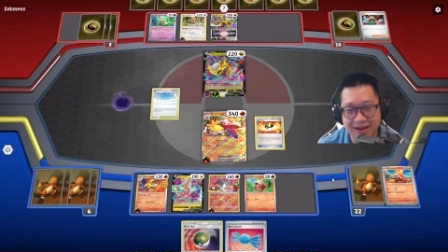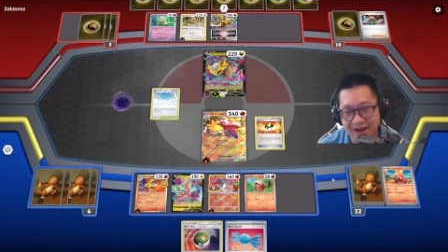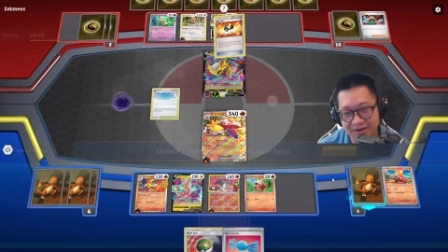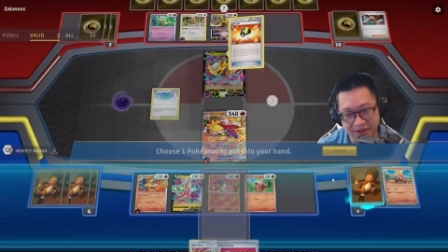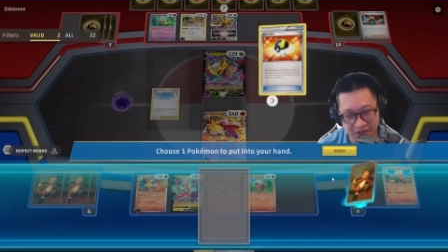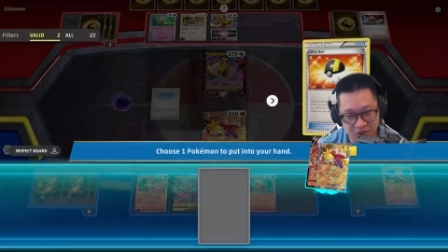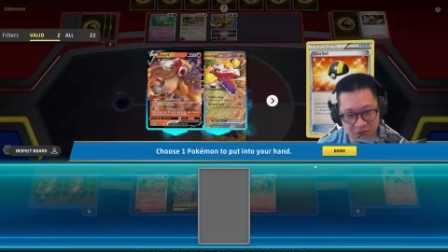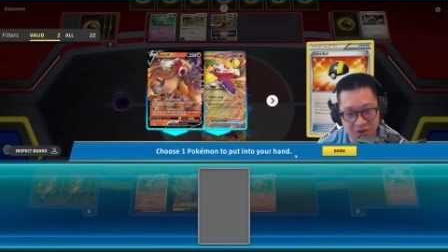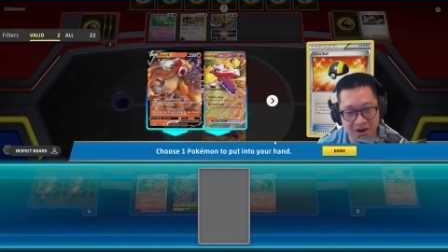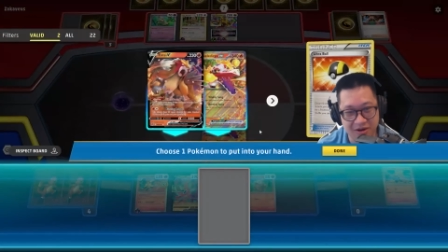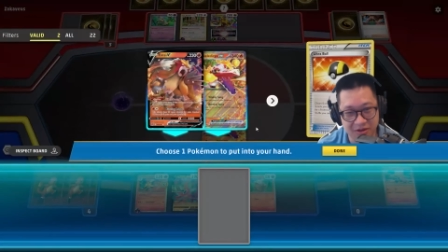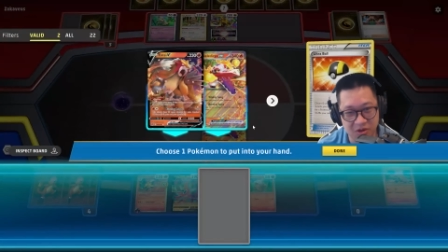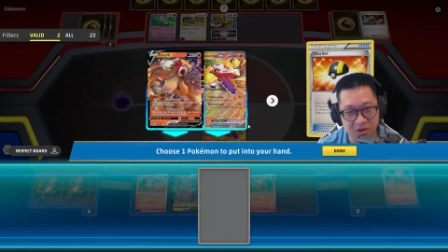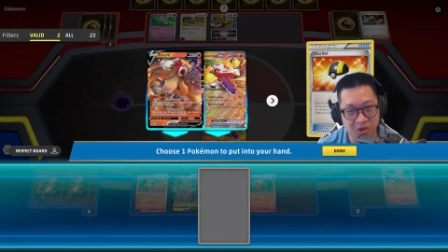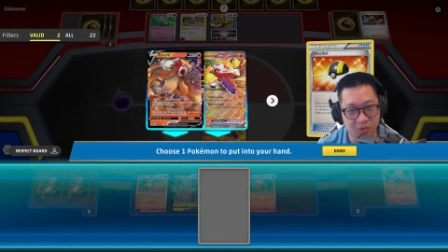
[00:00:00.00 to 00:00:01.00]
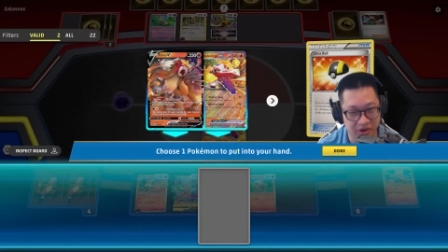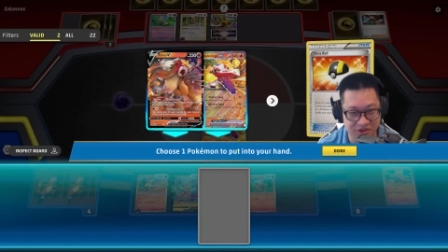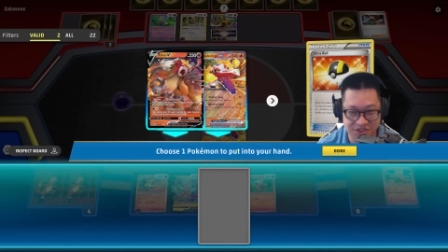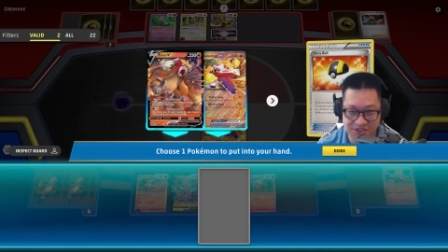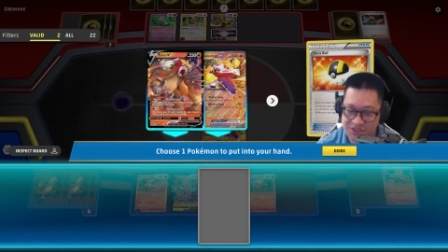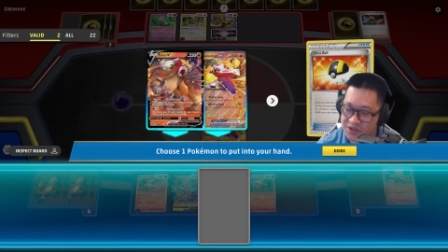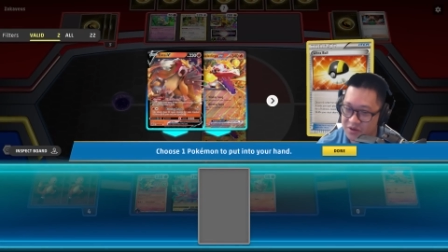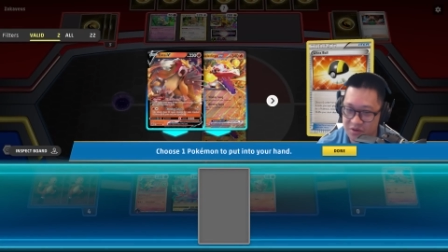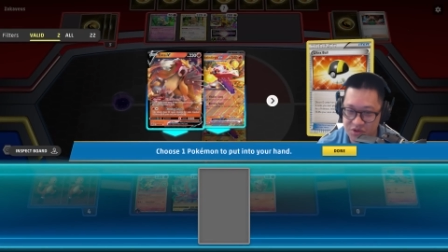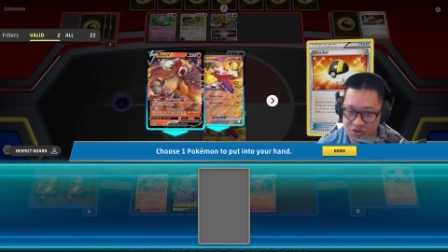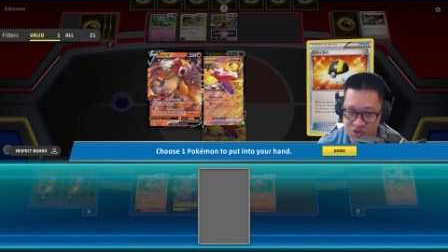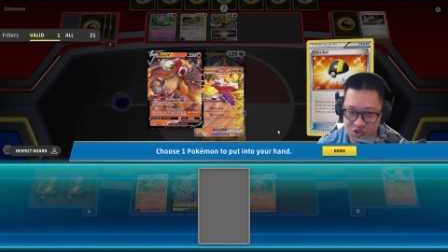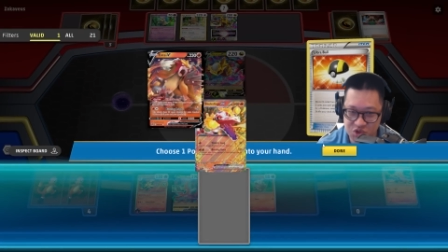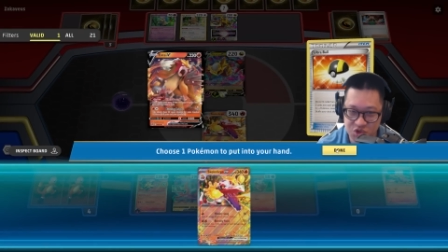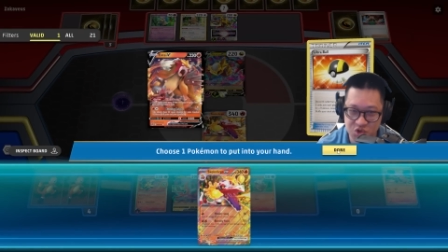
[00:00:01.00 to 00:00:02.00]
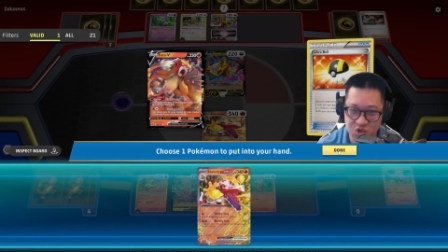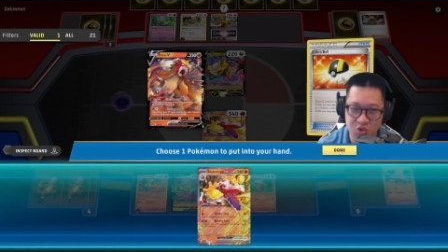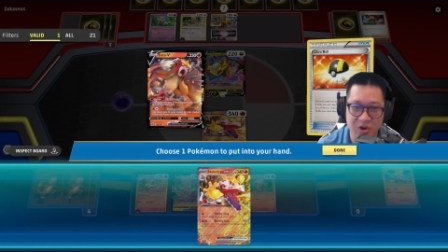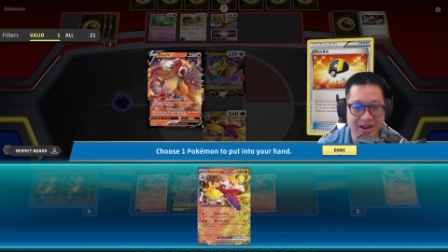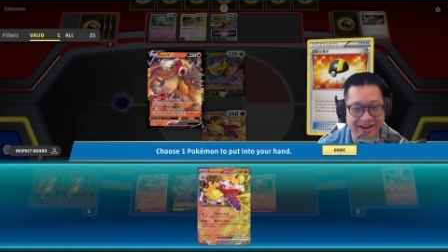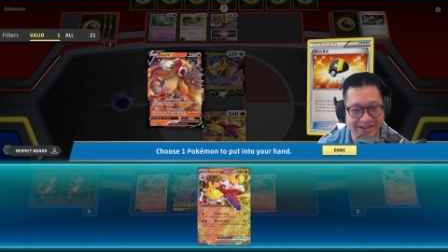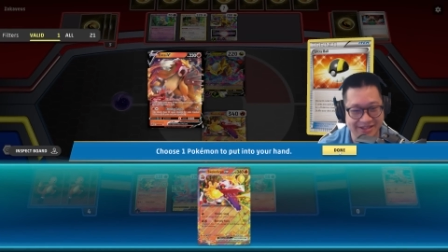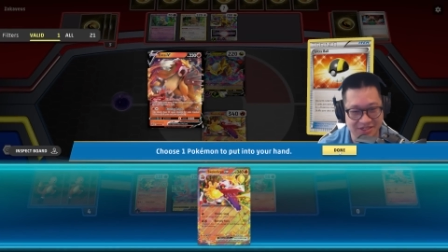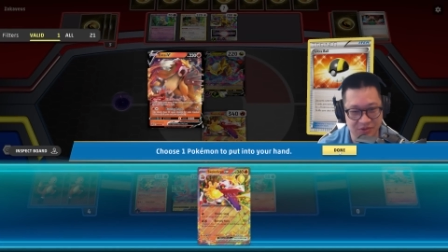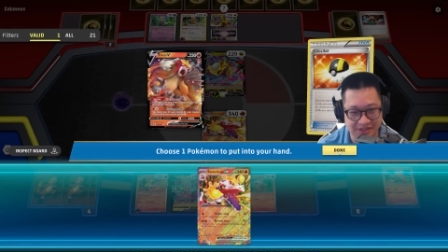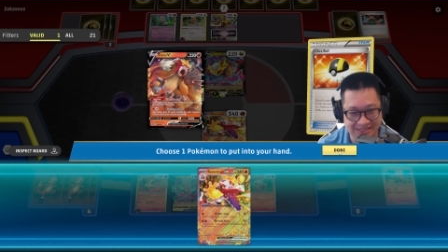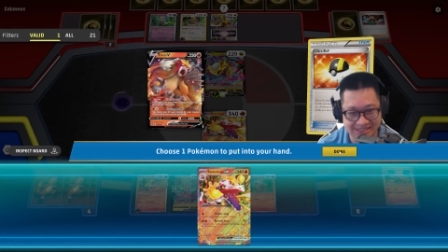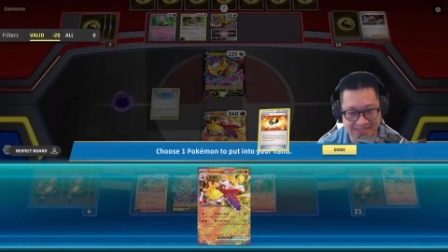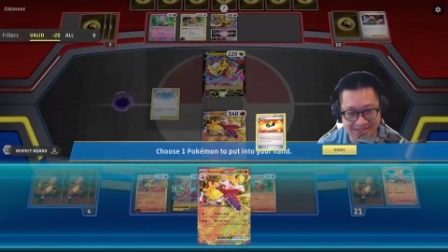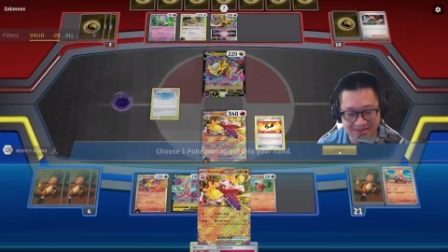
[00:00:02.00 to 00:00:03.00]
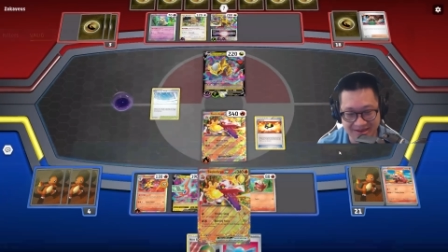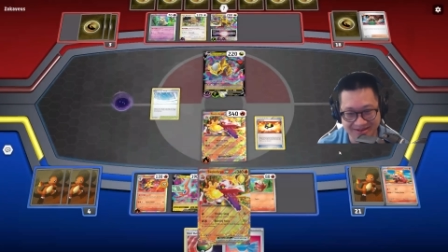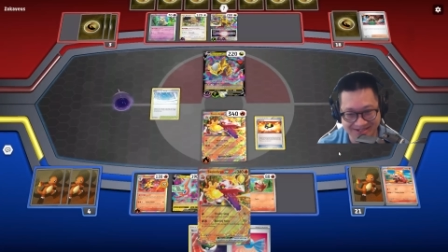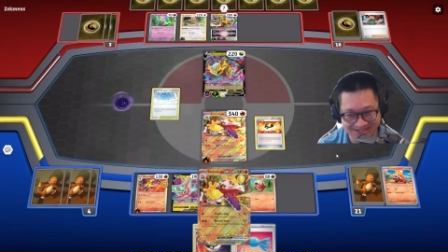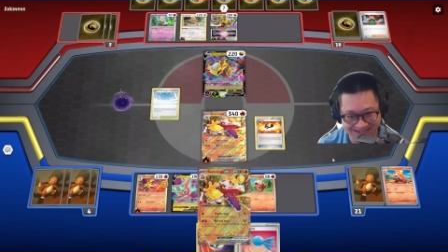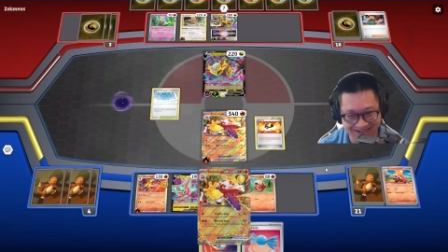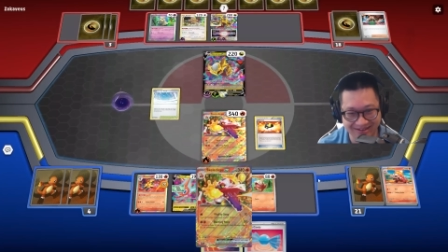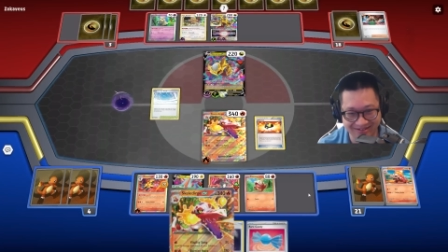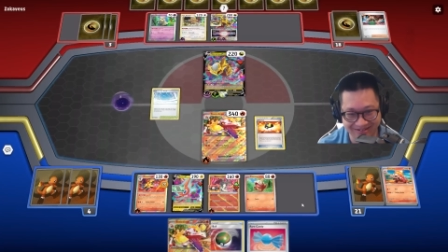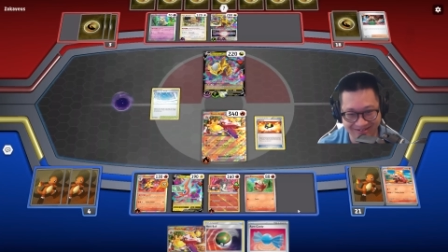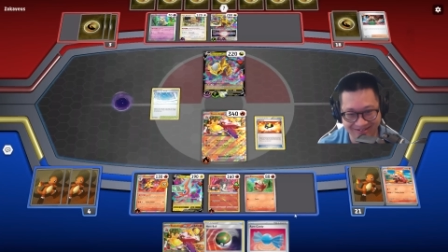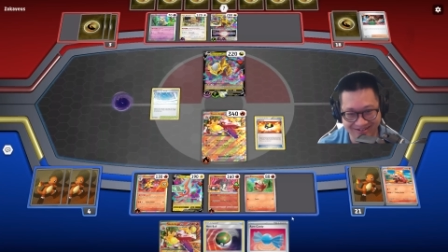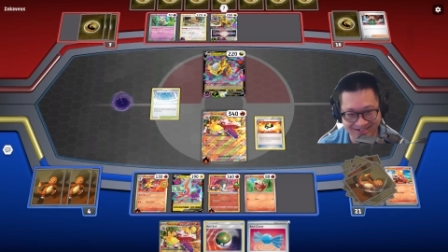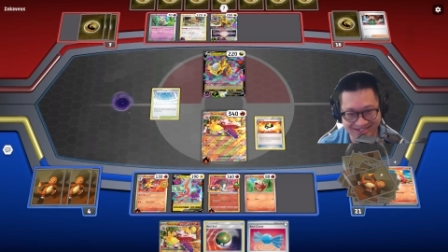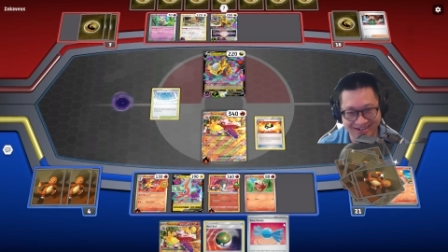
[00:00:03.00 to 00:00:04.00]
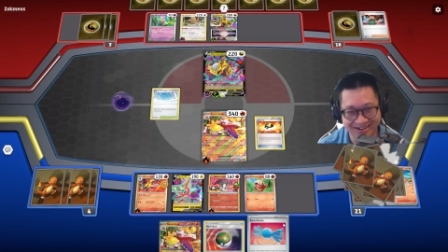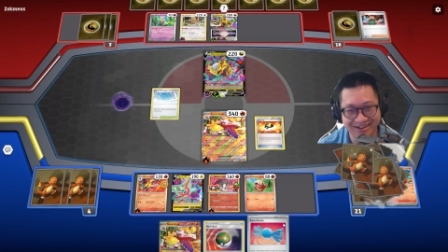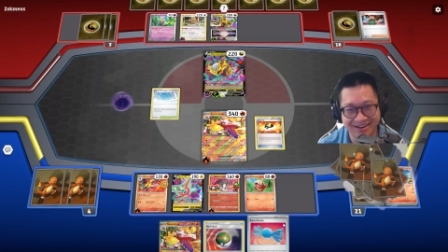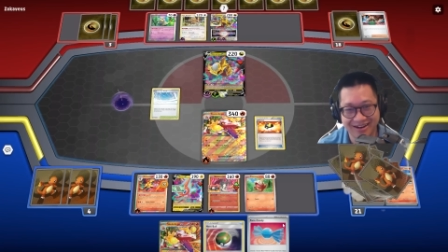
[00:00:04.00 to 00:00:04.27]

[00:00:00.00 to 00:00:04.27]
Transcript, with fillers: I don't need Crocalor, we're just gonna go straight into another Skeledirge.